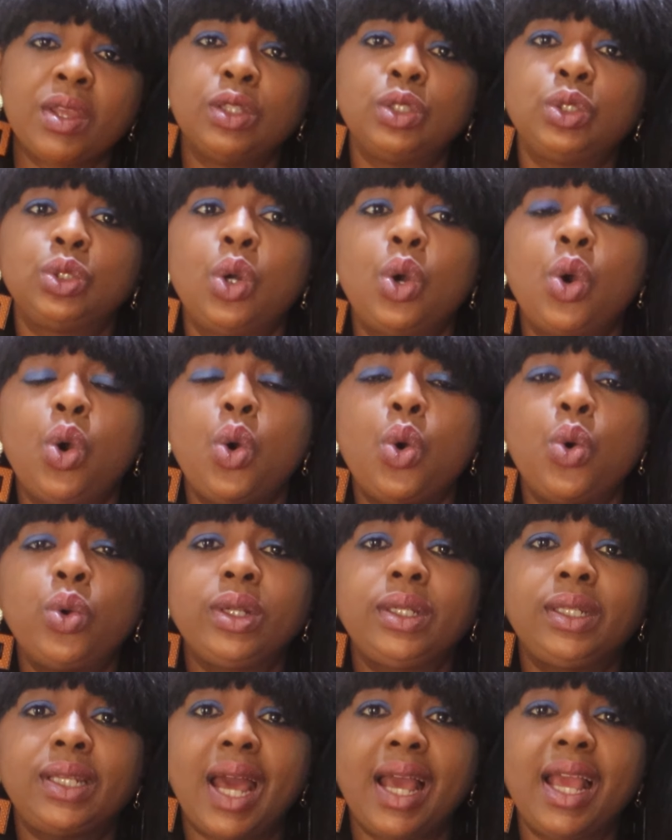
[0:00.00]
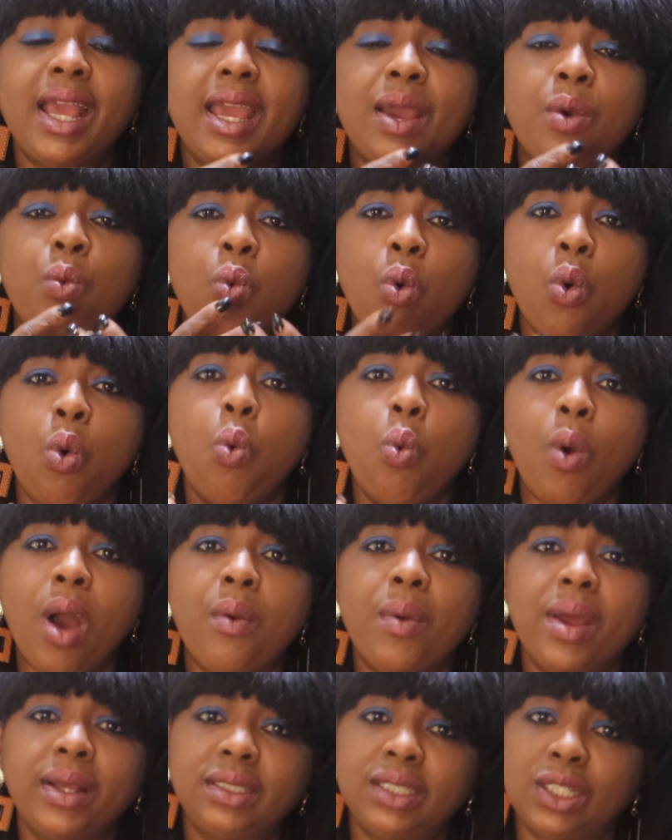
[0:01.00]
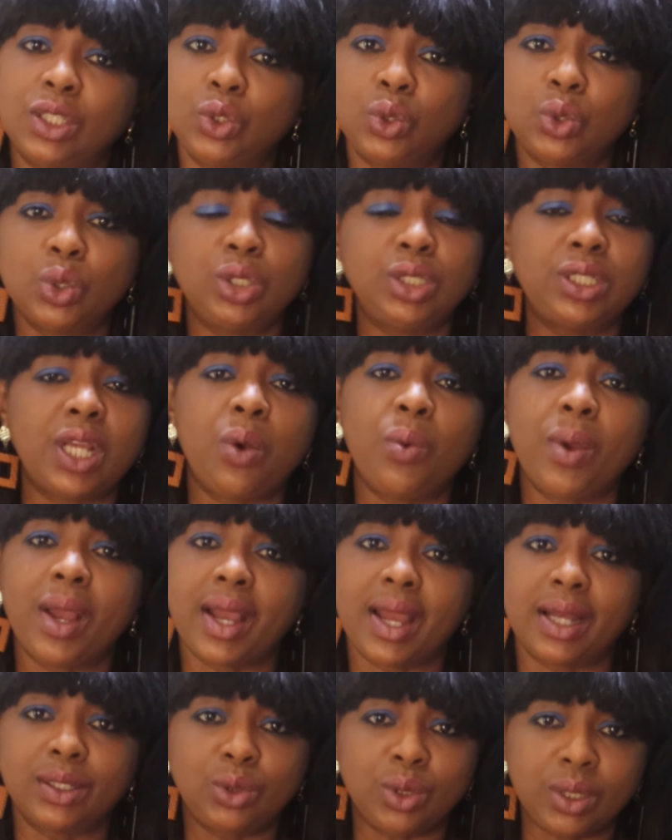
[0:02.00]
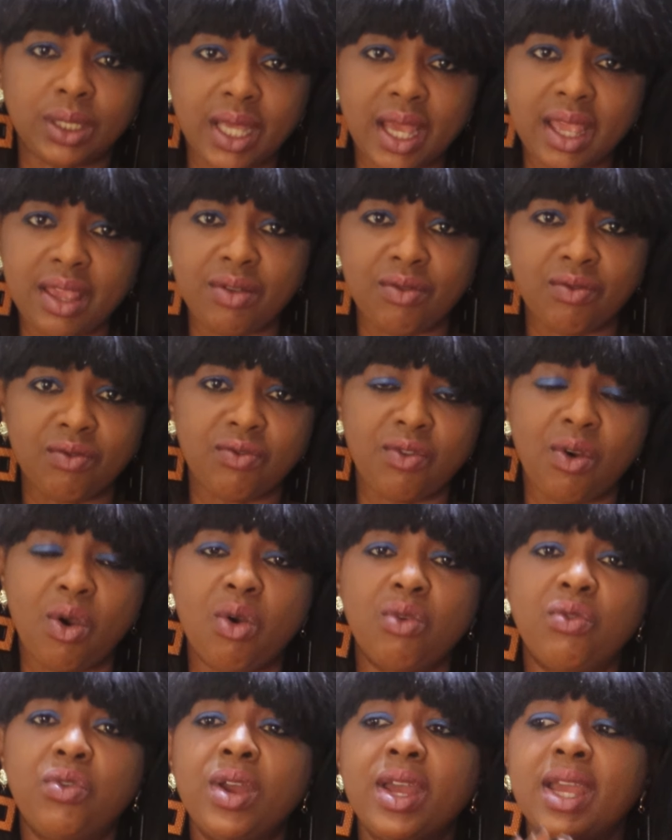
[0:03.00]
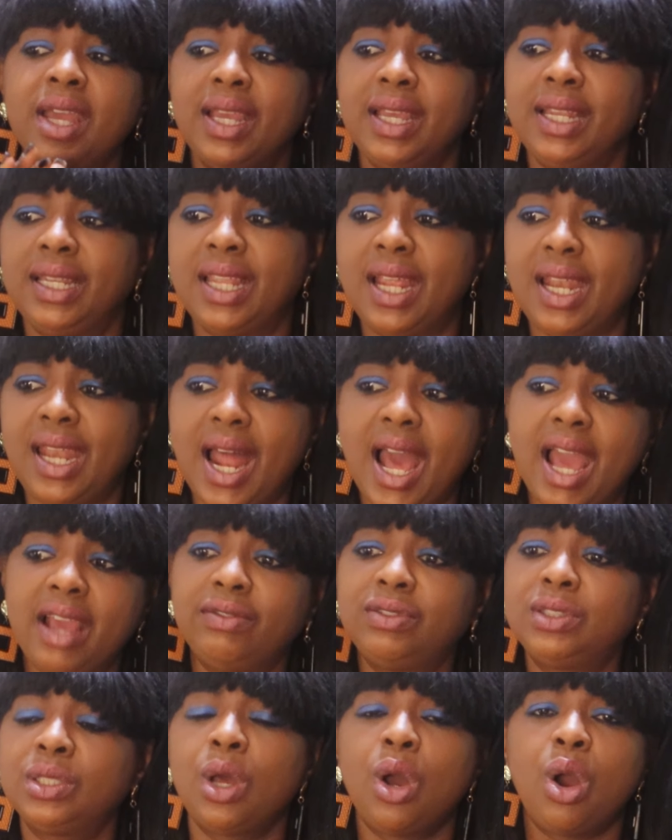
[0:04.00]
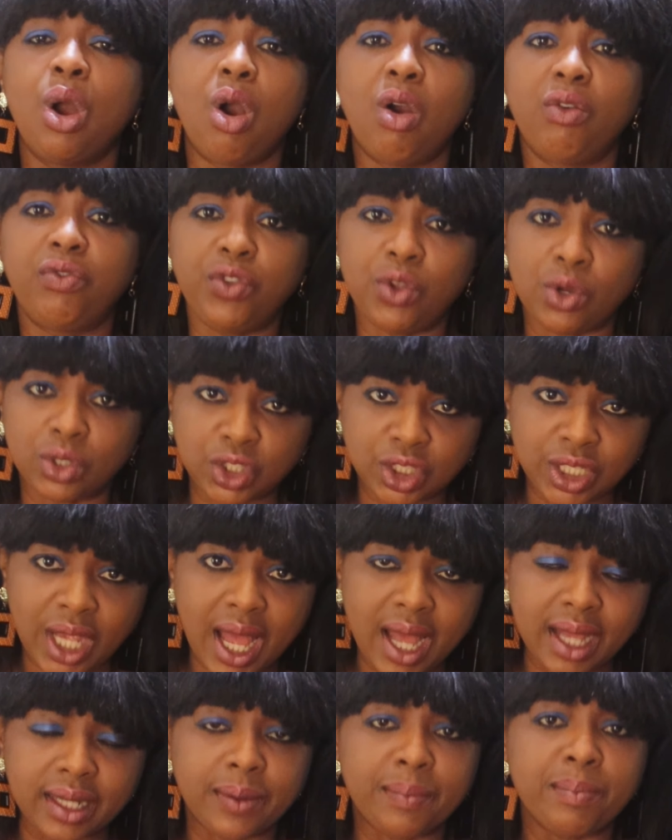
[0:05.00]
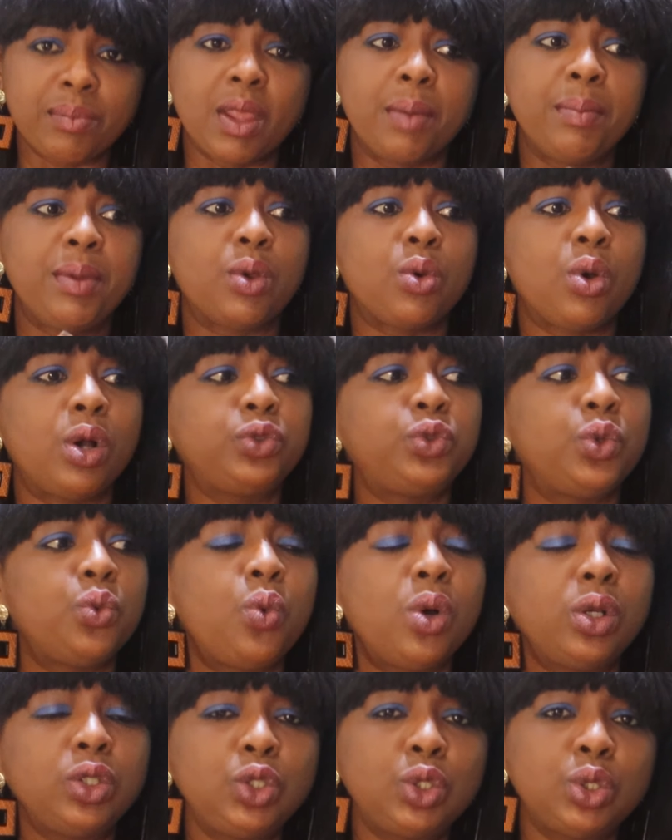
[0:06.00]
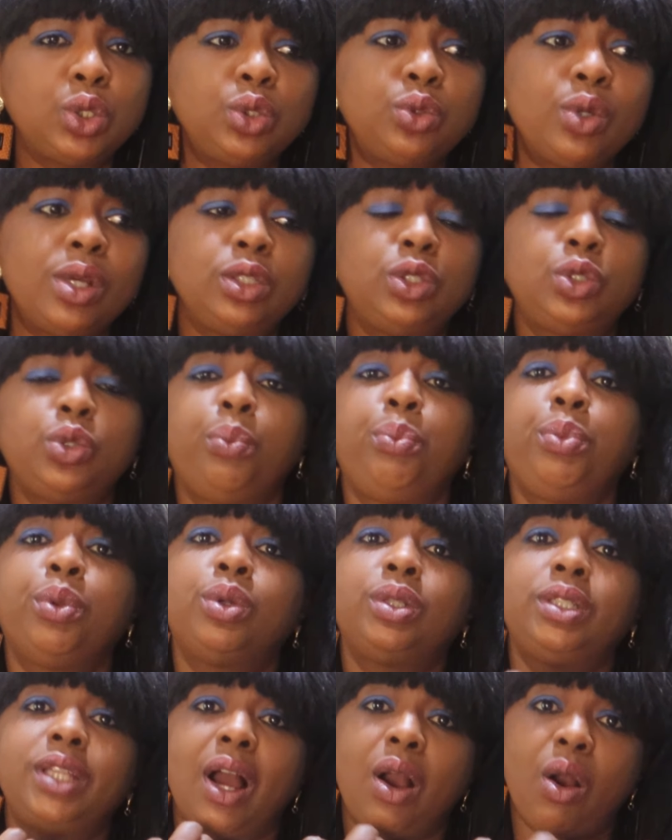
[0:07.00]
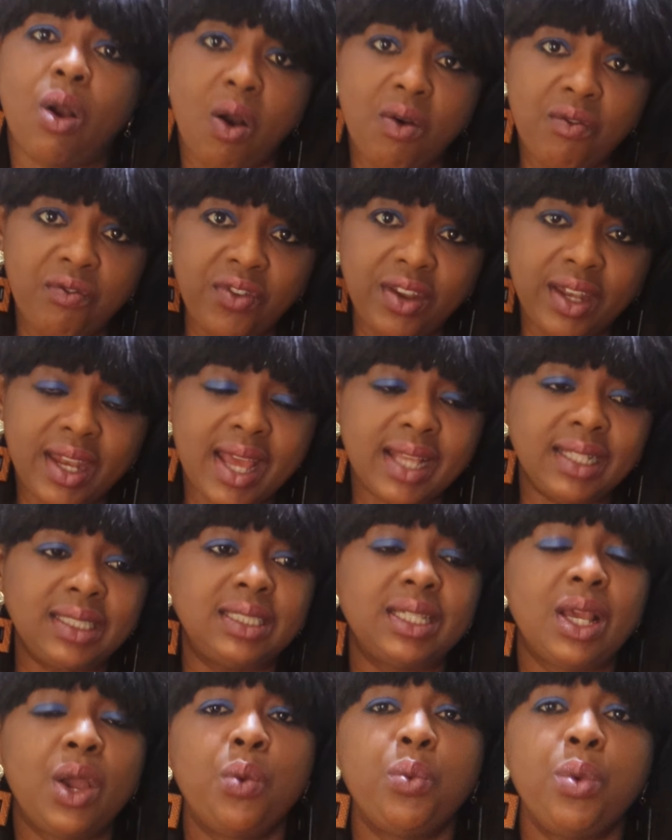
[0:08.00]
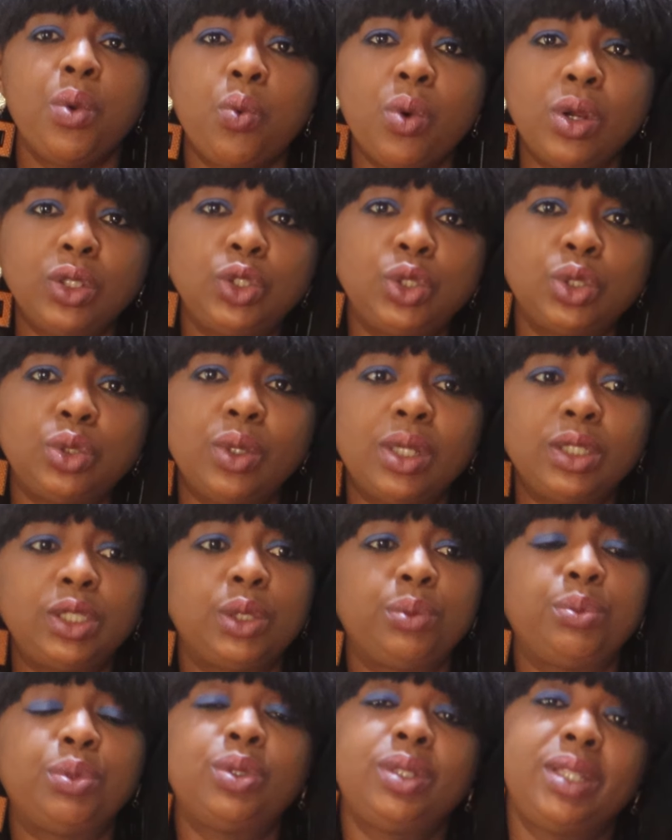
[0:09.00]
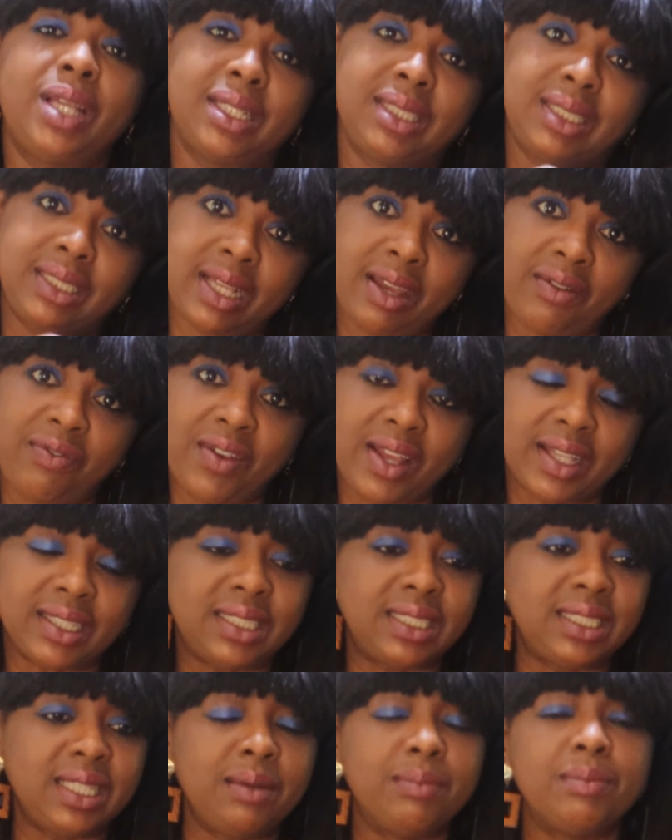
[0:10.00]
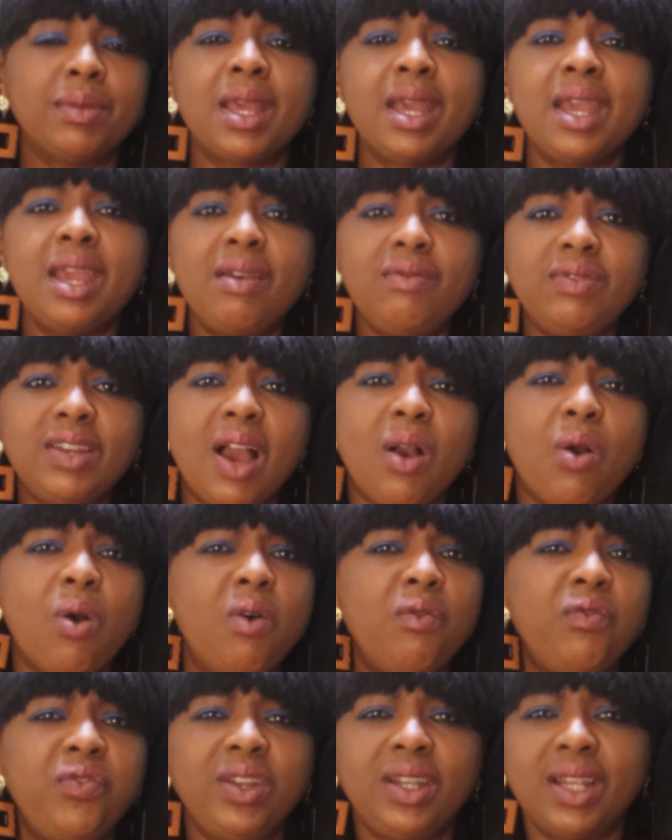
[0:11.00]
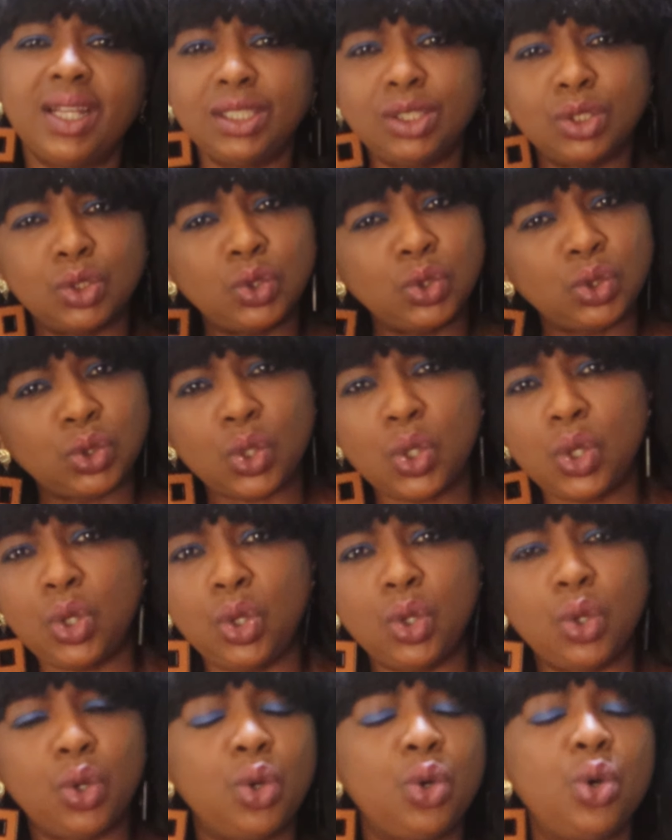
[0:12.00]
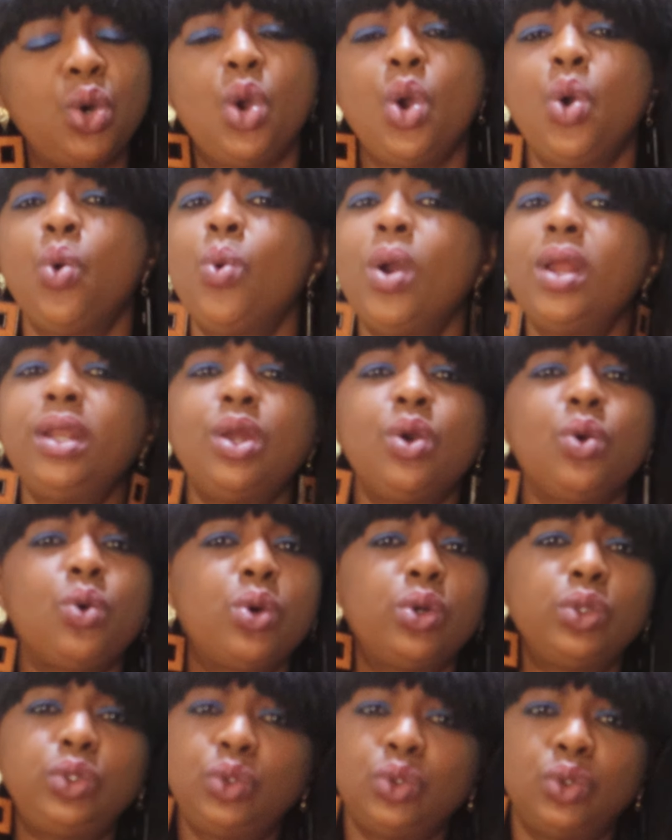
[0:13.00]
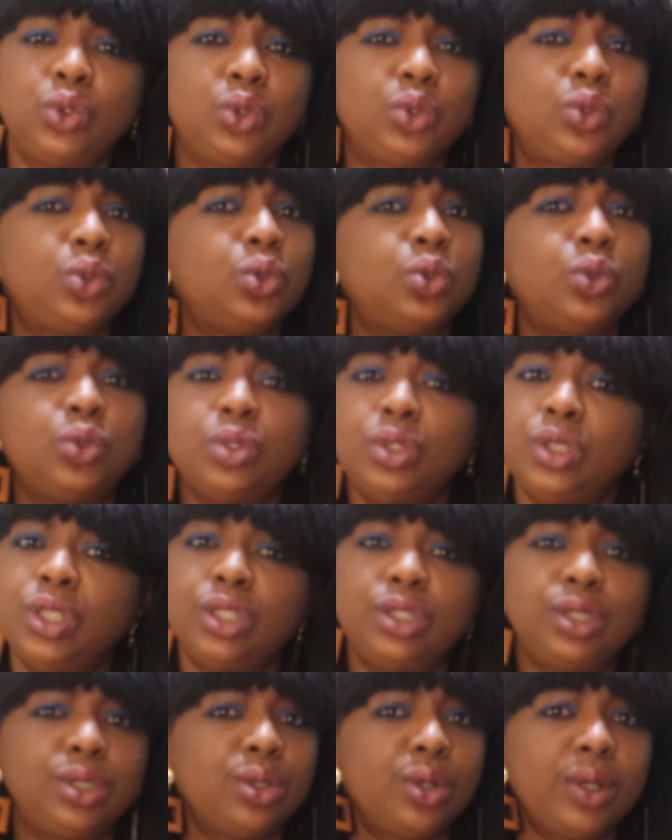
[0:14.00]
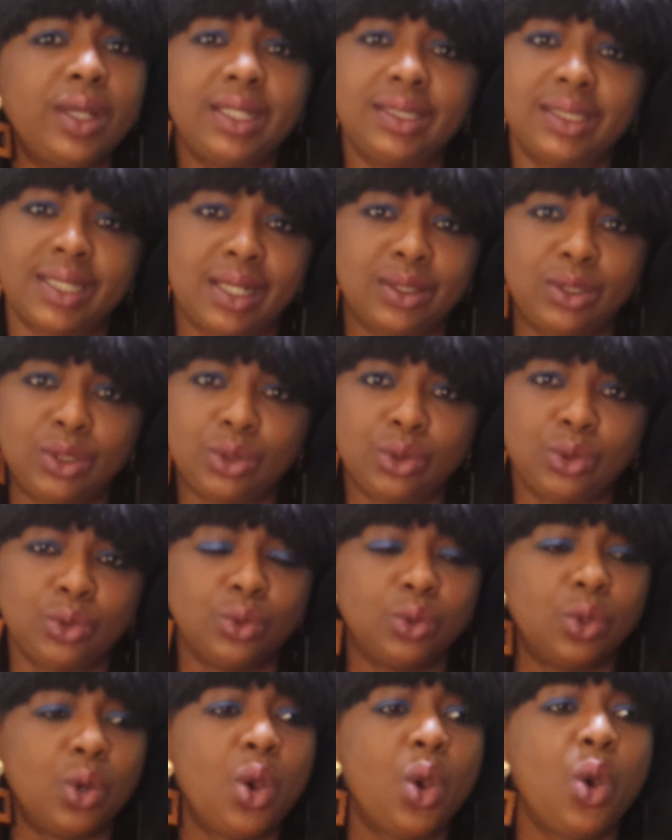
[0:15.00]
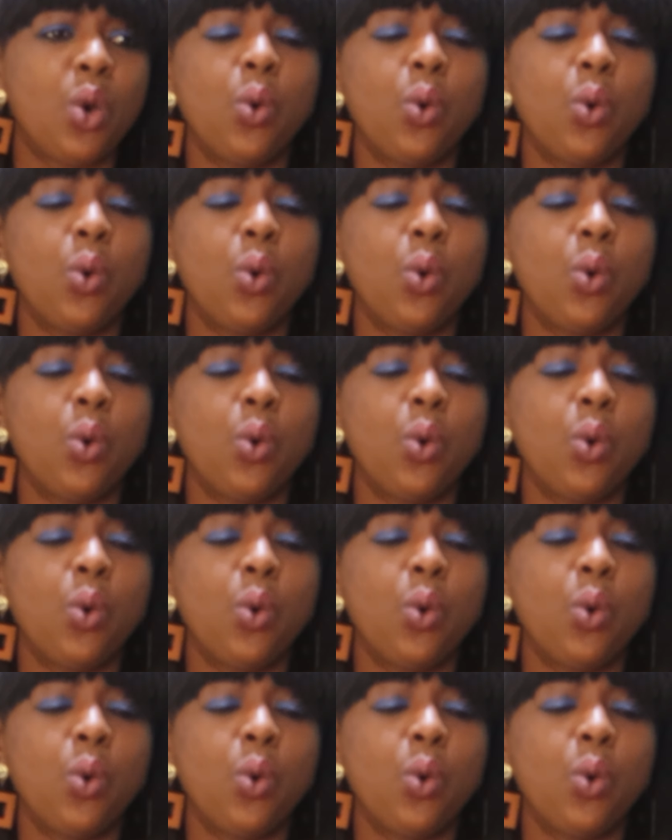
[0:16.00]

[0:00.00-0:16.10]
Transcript: So that will warrant a social worker to get involved in the lives of your child, because we want children to build their confidence. We want children to build their self-esteem. If their confidence is so low, when they go to school, they show it at school.